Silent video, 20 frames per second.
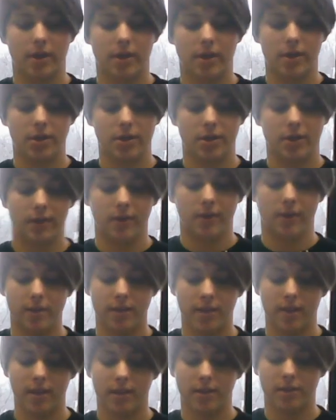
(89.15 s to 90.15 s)
In the face of
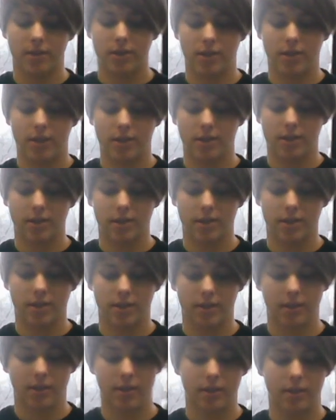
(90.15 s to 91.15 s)
these injustices,
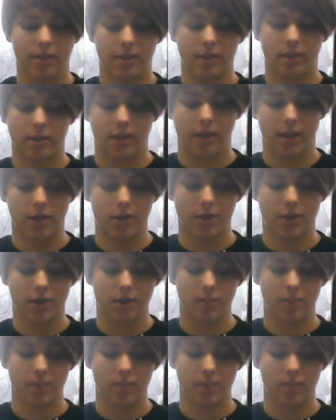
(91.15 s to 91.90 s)
the nation's